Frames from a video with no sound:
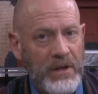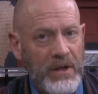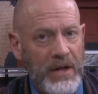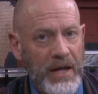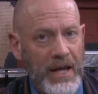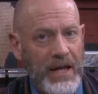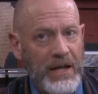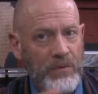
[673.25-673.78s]

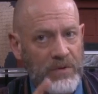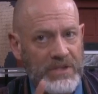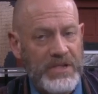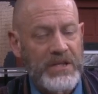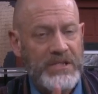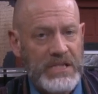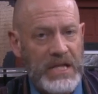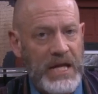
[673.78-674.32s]
And it was his
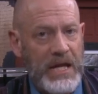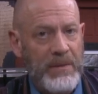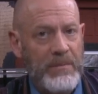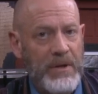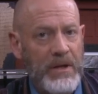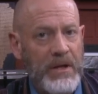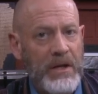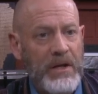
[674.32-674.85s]
claim
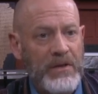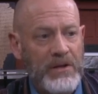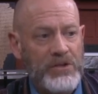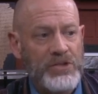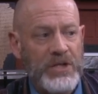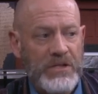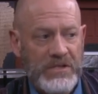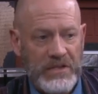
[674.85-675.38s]
that
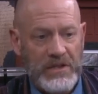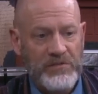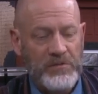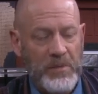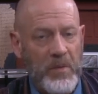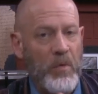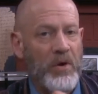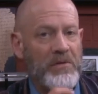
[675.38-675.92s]
Jesus lived to be
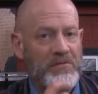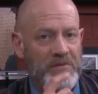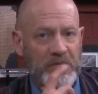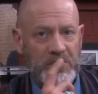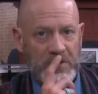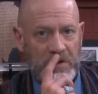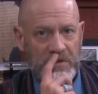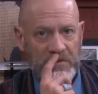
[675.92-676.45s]
more than 50
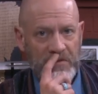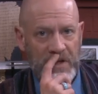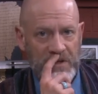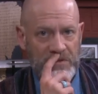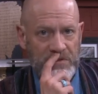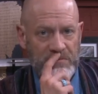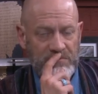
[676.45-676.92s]
years of age.